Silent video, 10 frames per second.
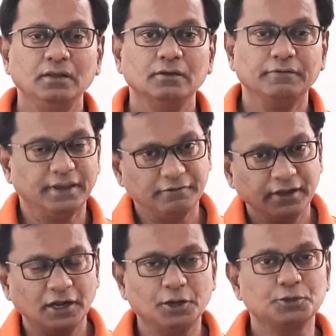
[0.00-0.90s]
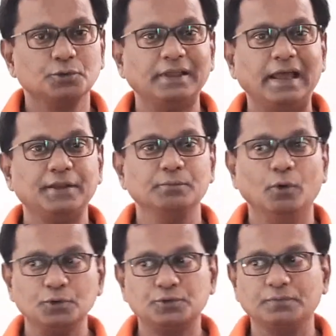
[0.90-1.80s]
We even understood that
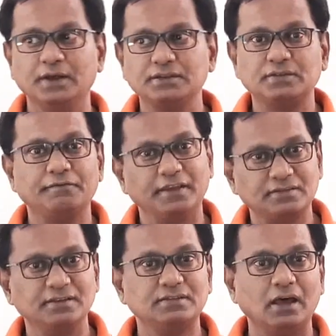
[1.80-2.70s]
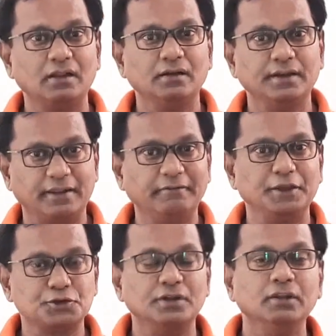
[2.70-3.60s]
most of the suffixes are
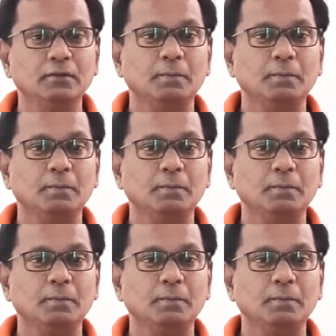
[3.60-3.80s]
derivational.